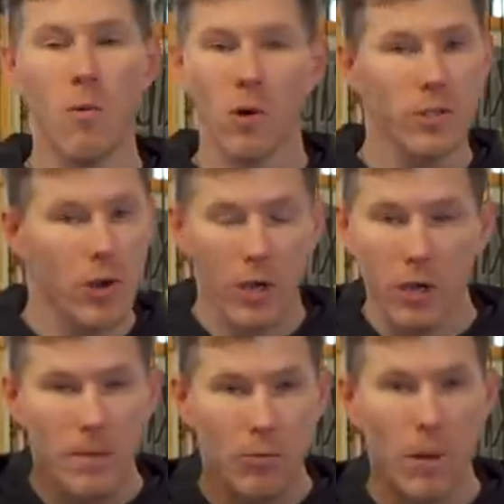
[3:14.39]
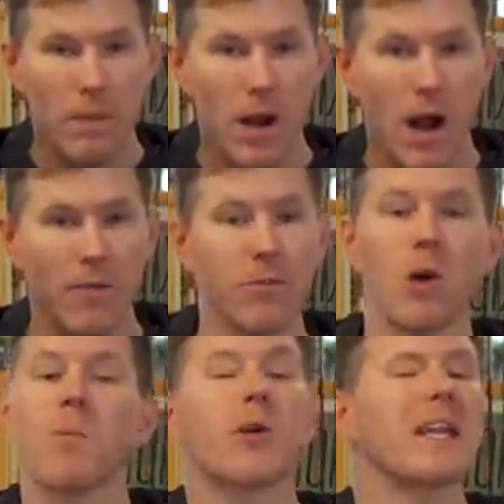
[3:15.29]
more is your hood gonna be ripping off,
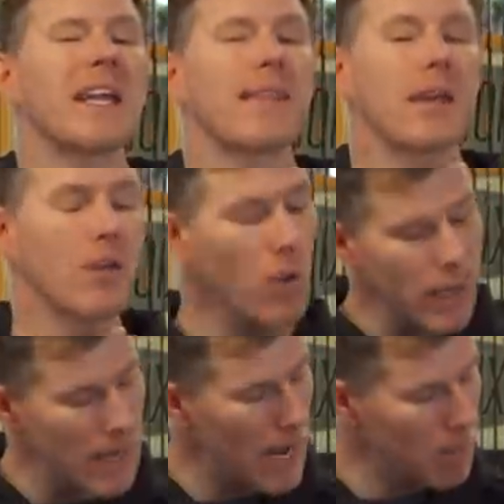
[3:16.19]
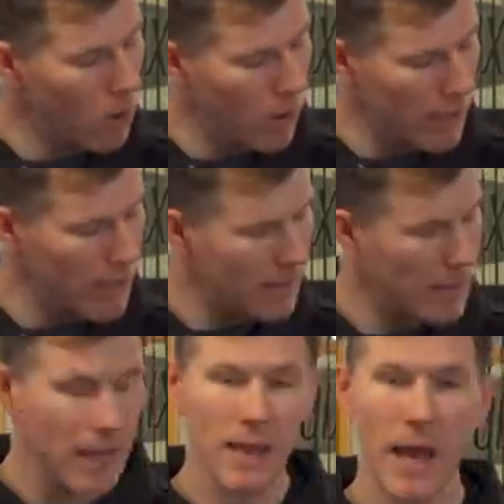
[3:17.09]
no more you're gonna get that annoying neck pull,
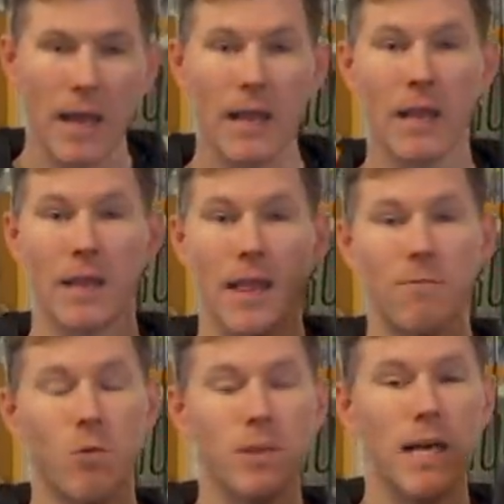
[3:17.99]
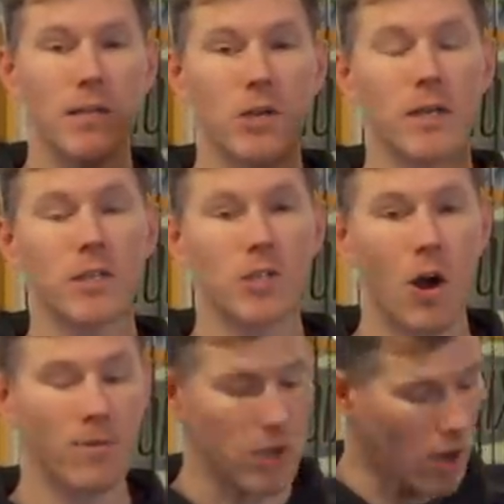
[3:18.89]
anything like that. That vortex hood
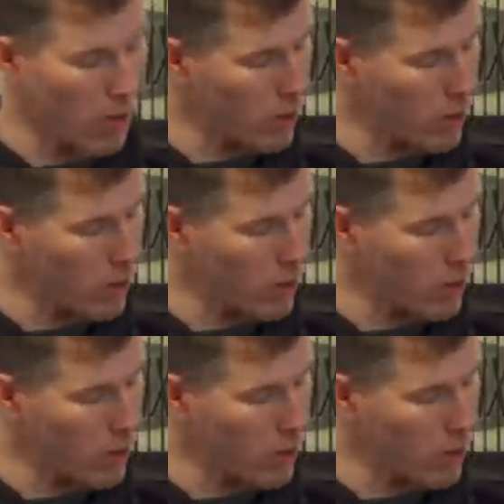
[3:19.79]
solves all